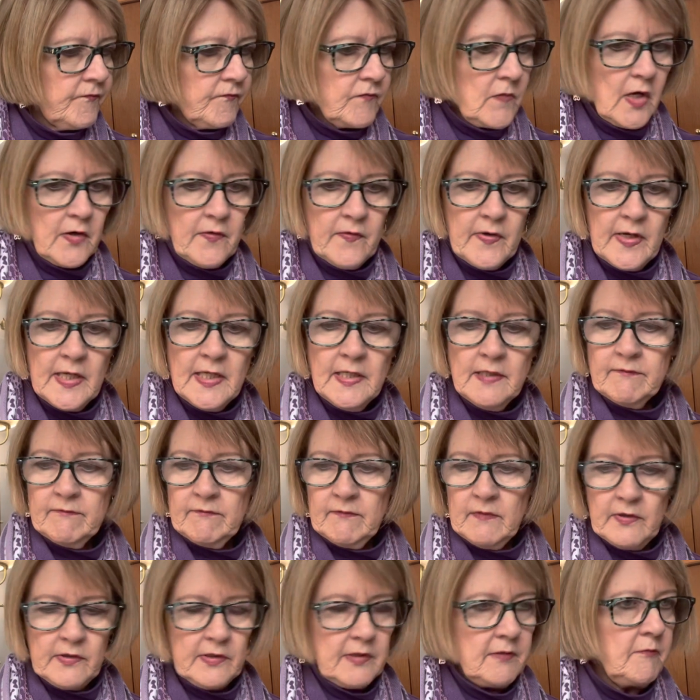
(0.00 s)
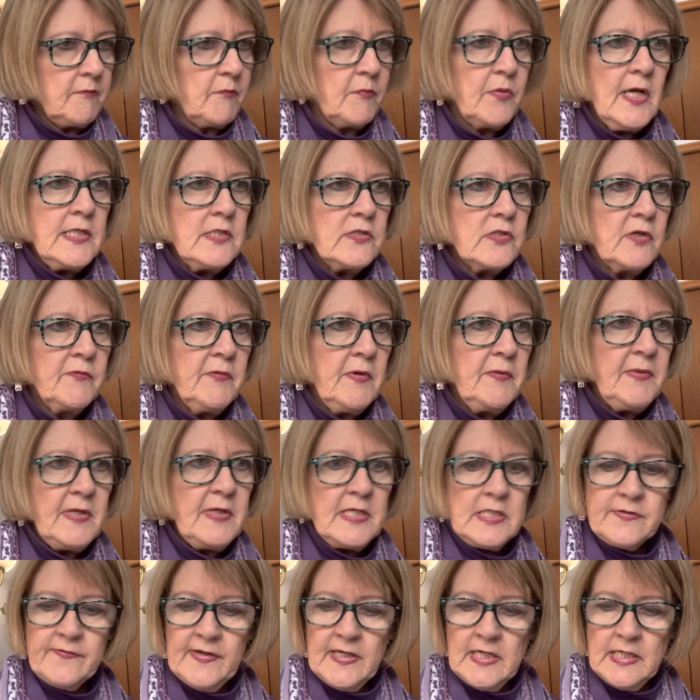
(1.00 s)
All right, you can brainstorm a
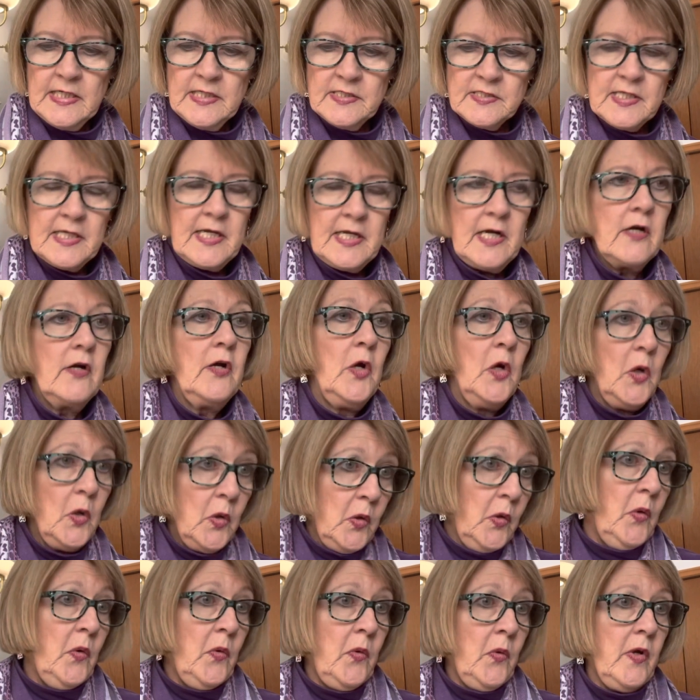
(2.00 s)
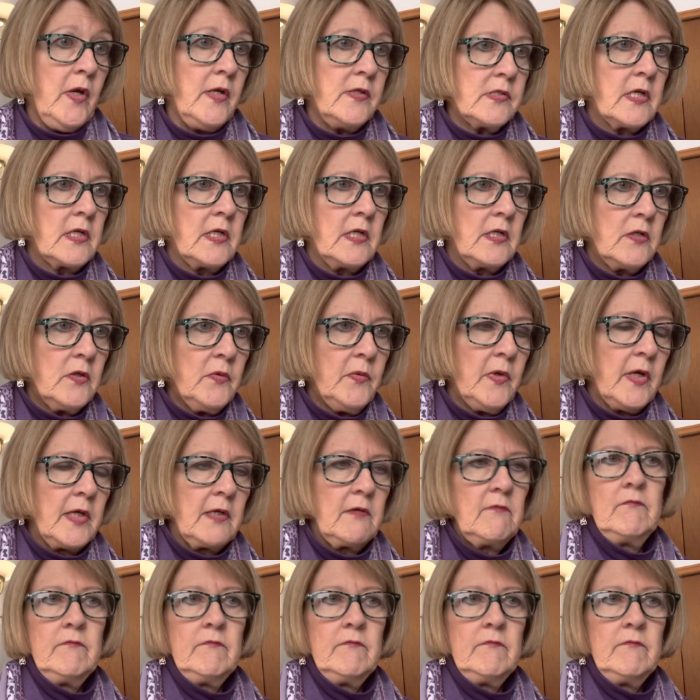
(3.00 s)
bunch of ideas there. Who is going to do it?